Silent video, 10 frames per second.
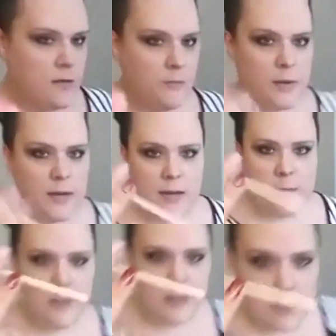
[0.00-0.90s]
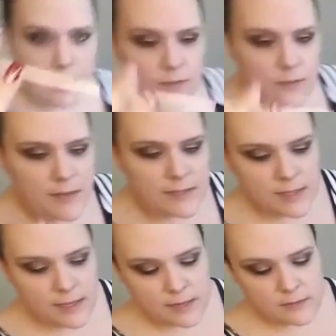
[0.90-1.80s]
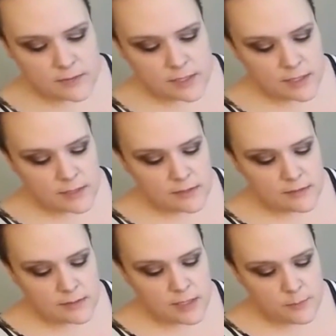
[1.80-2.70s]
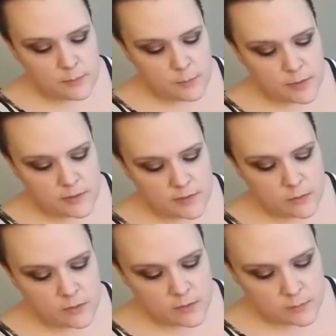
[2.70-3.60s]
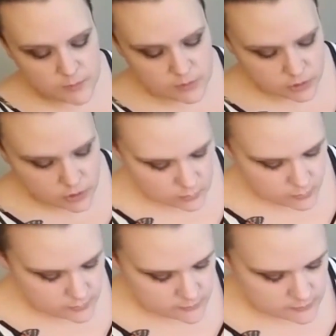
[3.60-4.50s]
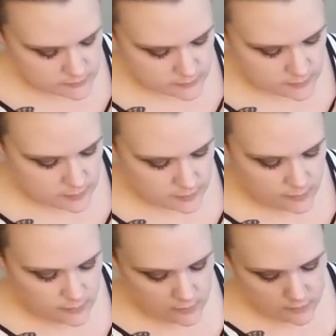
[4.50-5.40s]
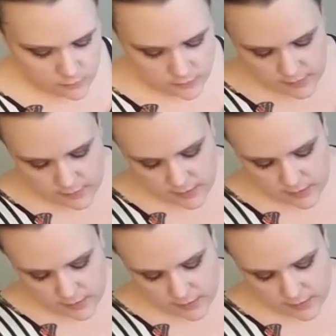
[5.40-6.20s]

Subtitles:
but I am going to cut them at diagonals like I did the top because I want them to be sharp when I